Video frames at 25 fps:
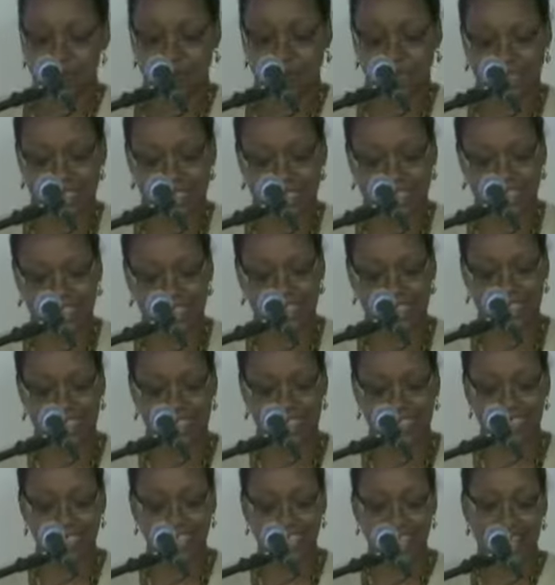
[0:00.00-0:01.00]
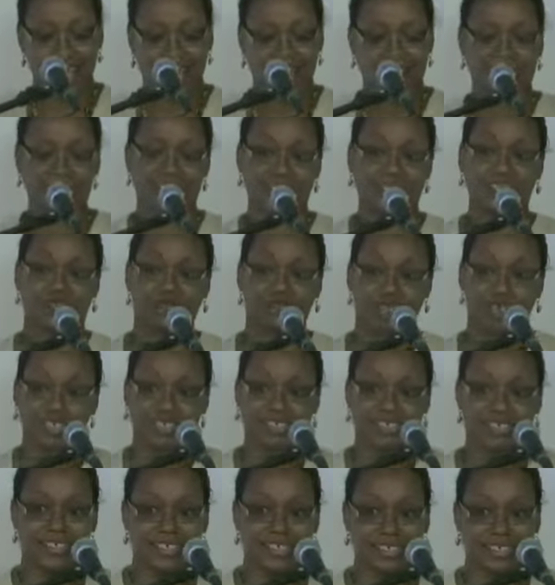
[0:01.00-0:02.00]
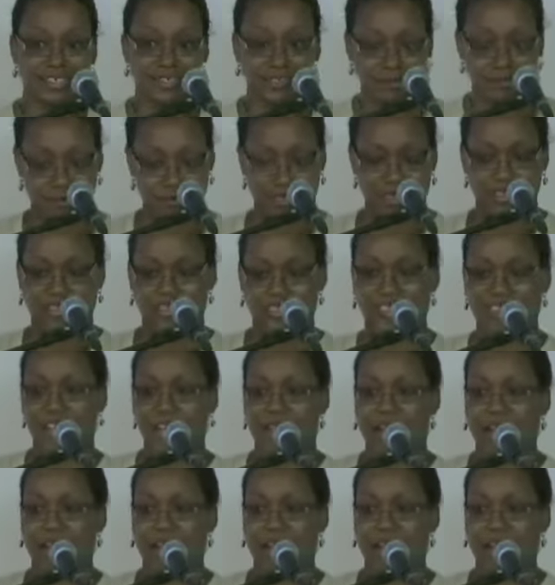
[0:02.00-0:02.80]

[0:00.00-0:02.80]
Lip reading: presentation, I struggled a little bit,